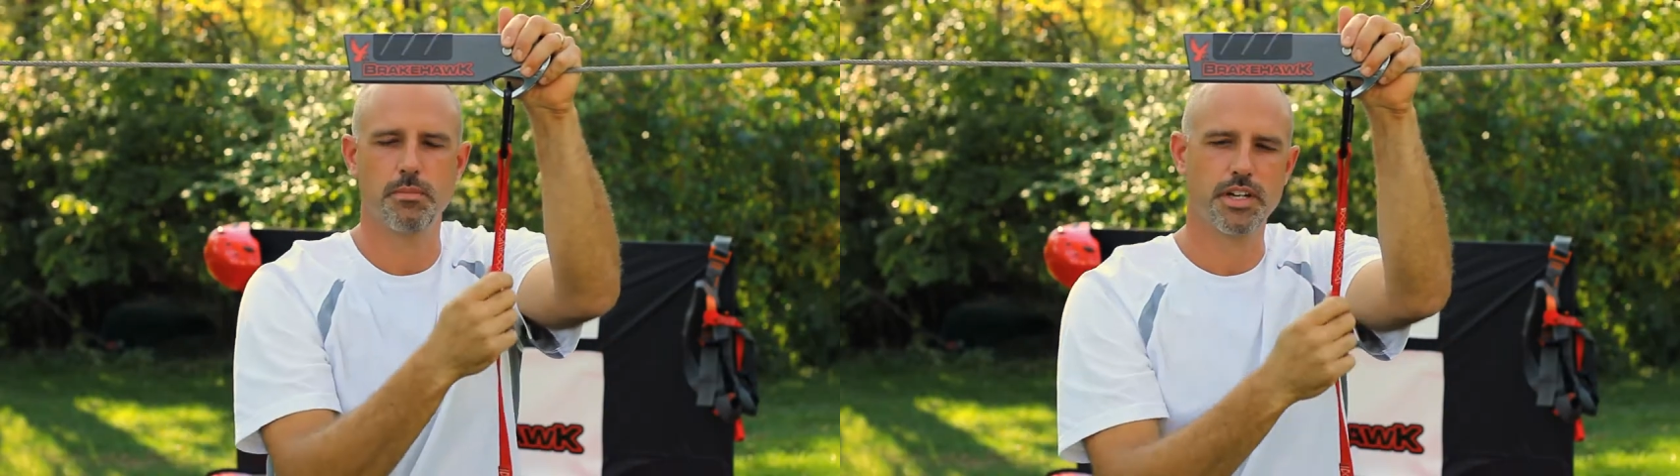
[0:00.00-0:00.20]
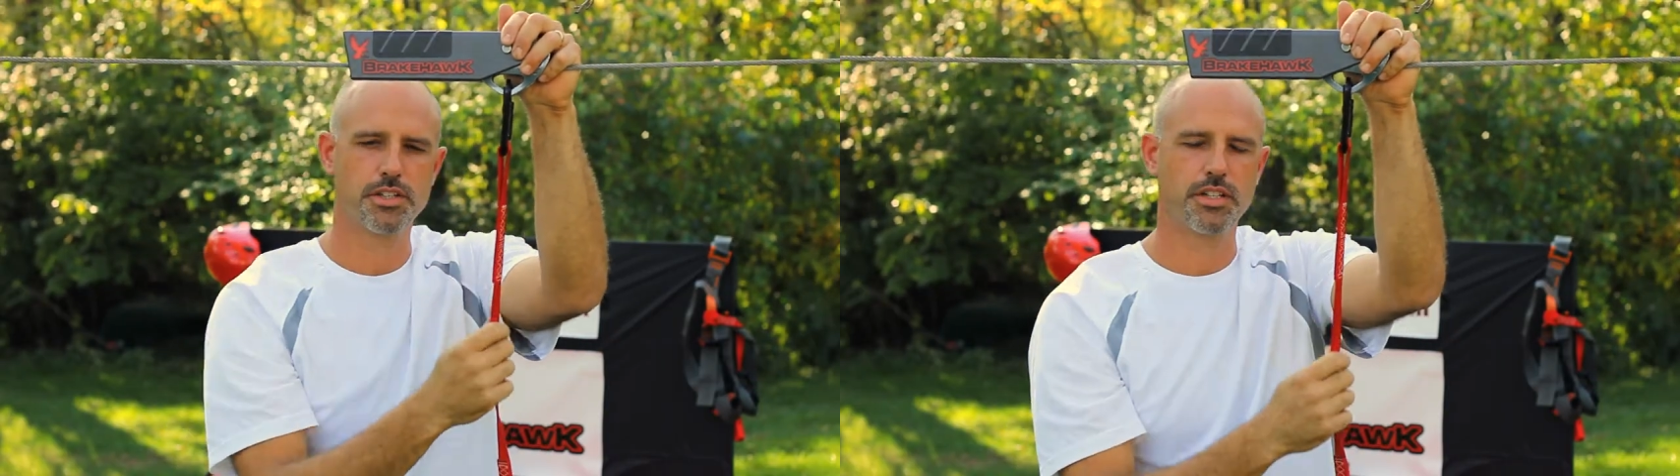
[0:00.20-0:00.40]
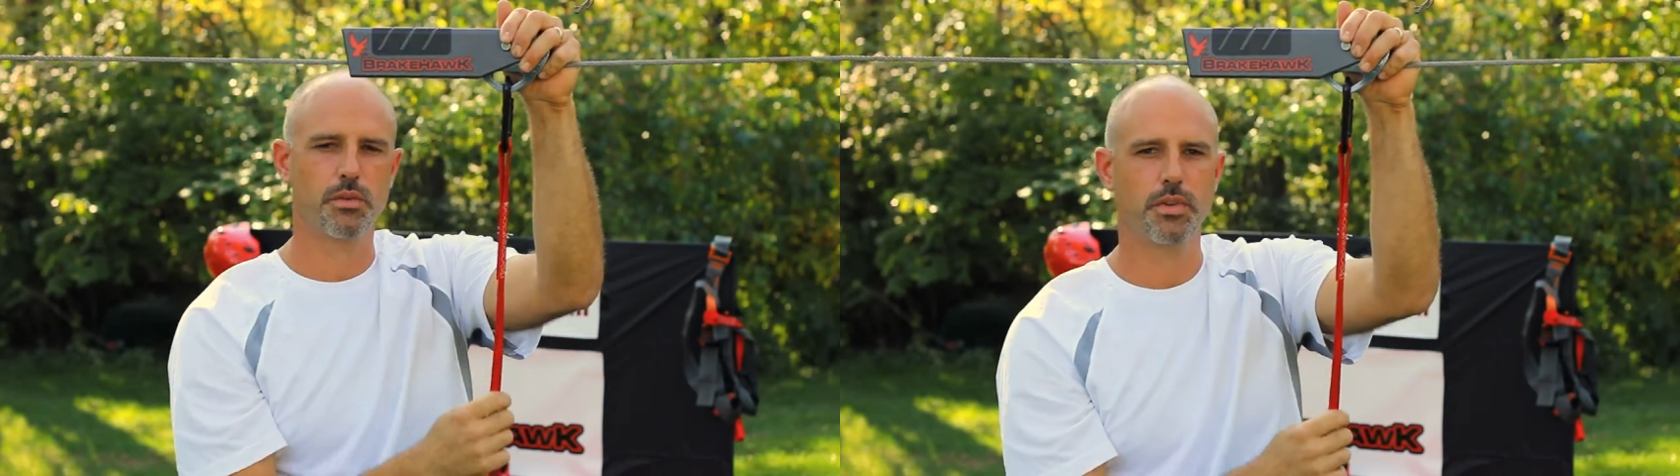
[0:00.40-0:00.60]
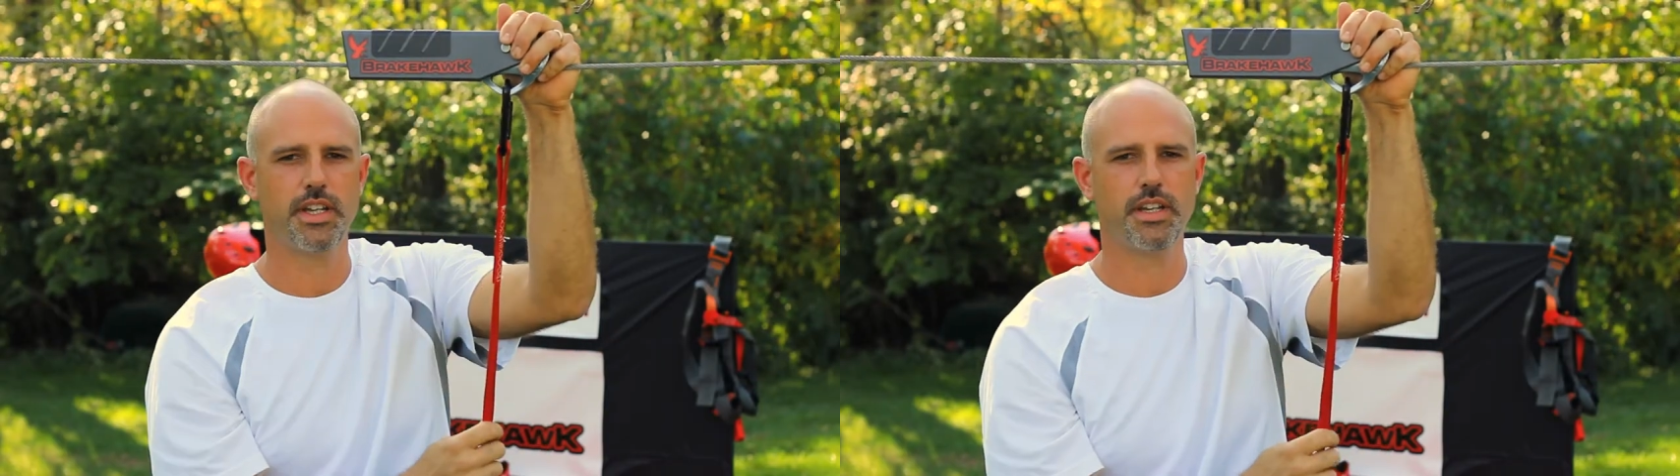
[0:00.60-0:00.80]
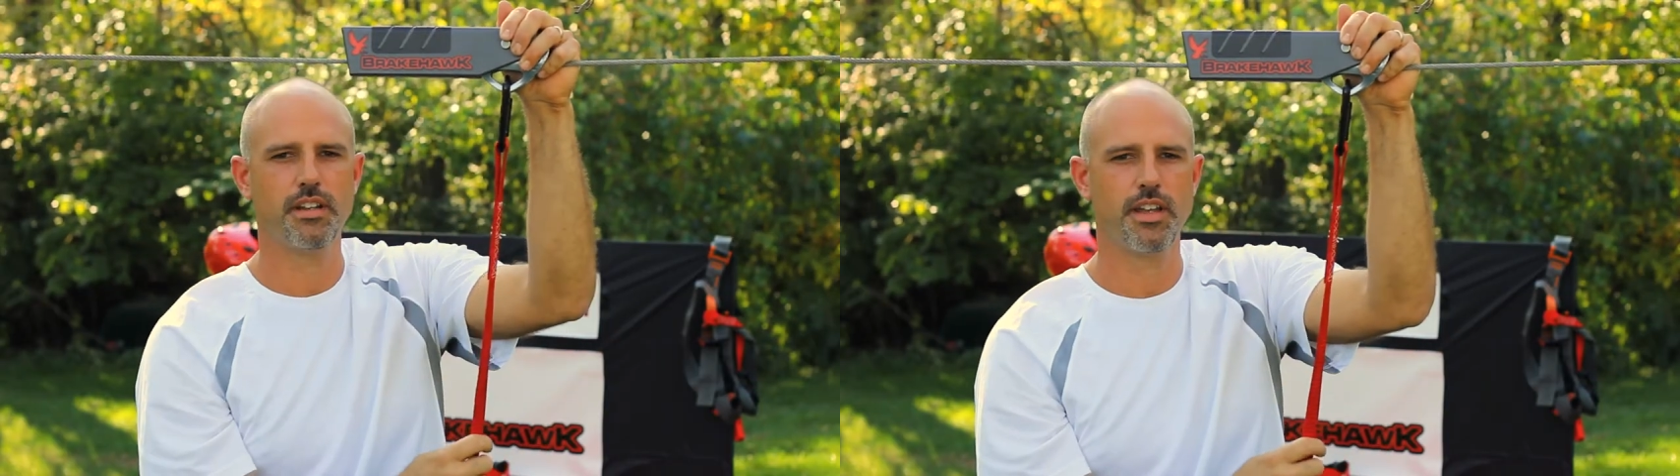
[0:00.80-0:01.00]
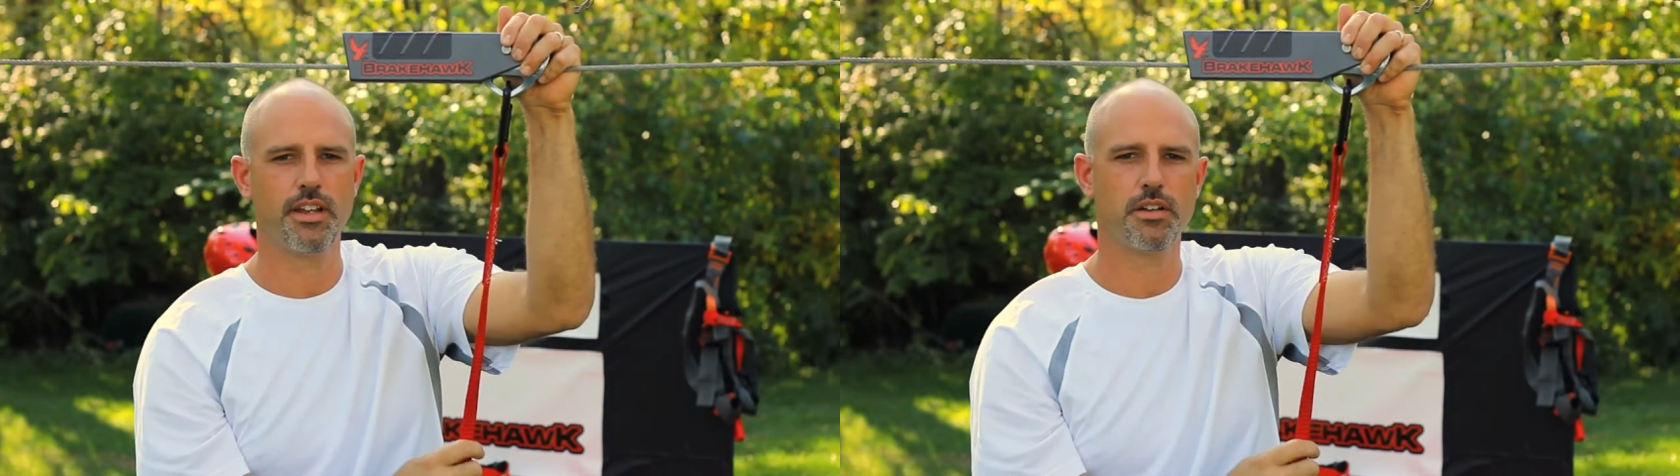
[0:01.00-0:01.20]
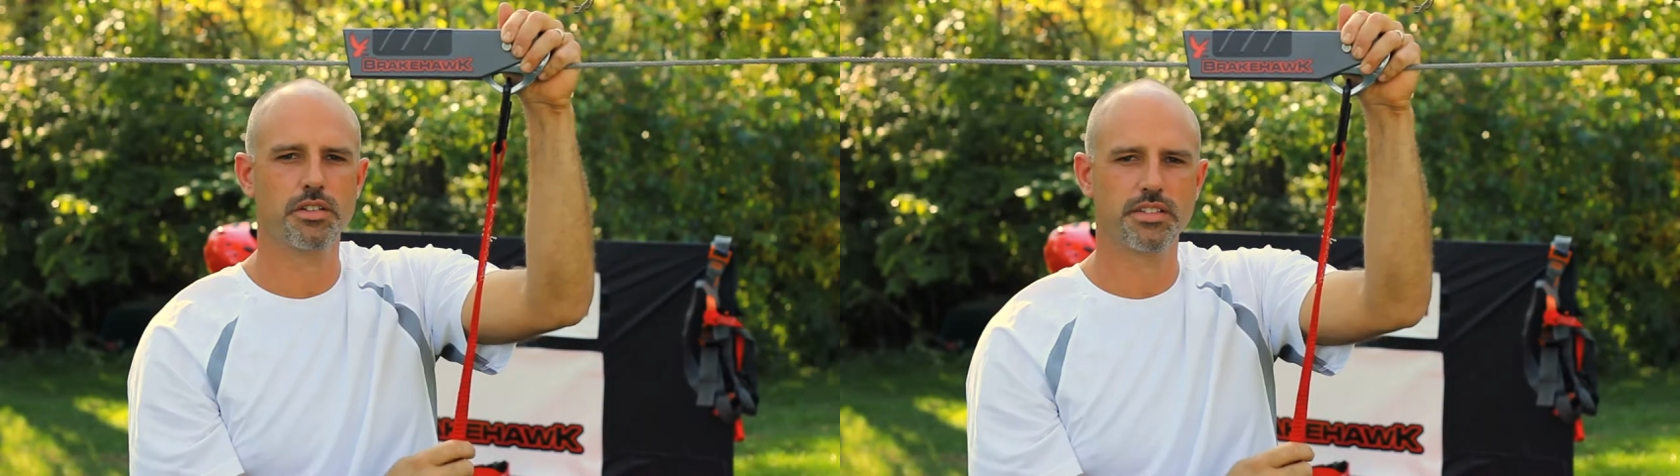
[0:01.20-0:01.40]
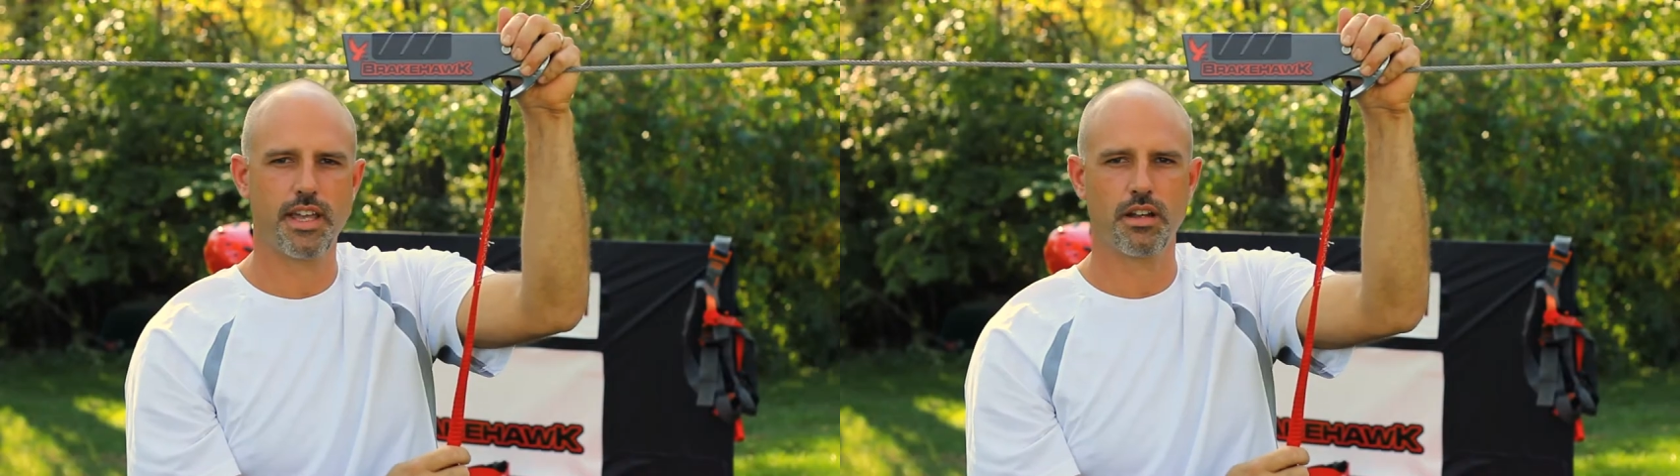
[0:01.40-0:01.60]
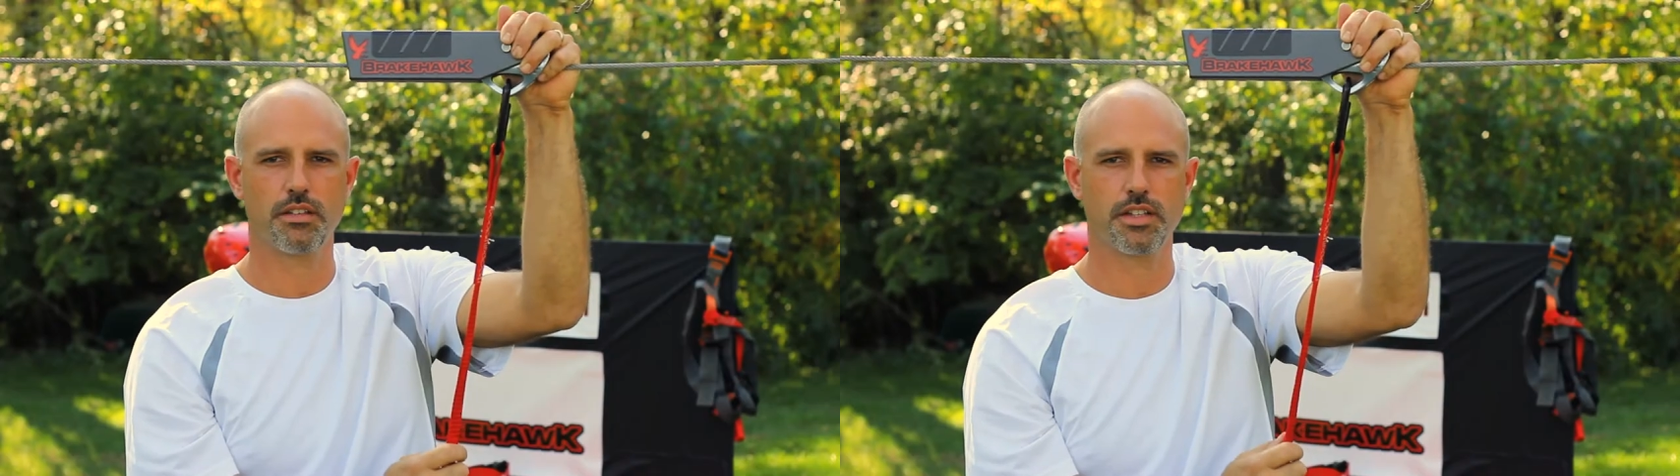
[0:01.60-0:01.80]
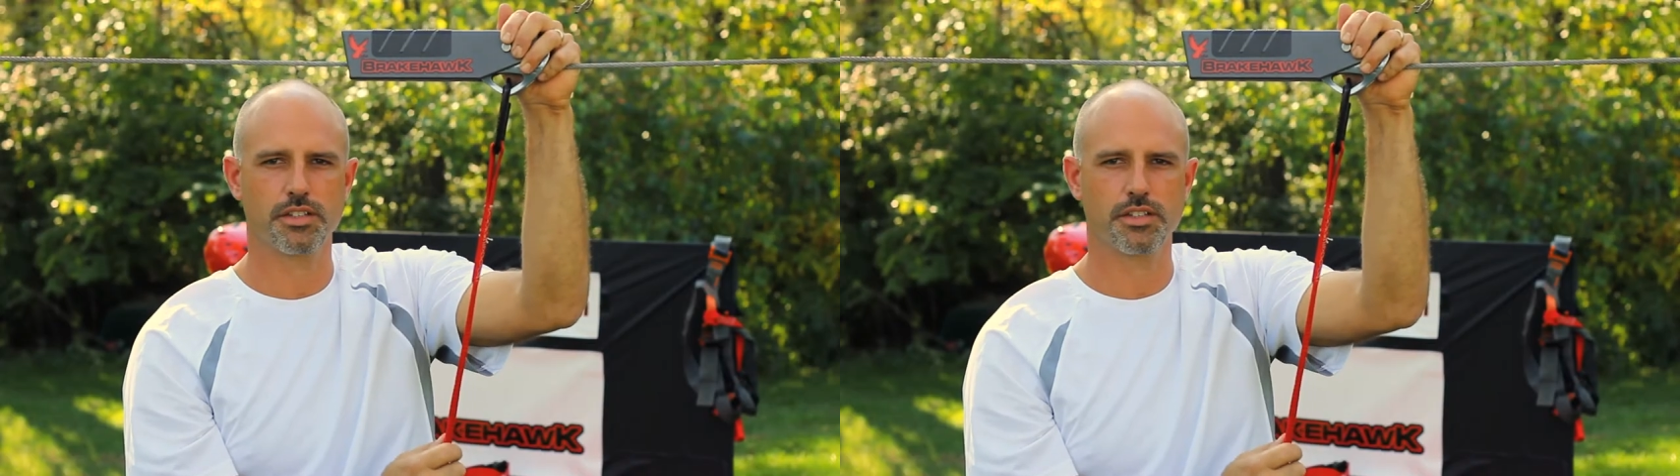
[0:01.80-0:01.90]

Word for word: make sure you read and understand all the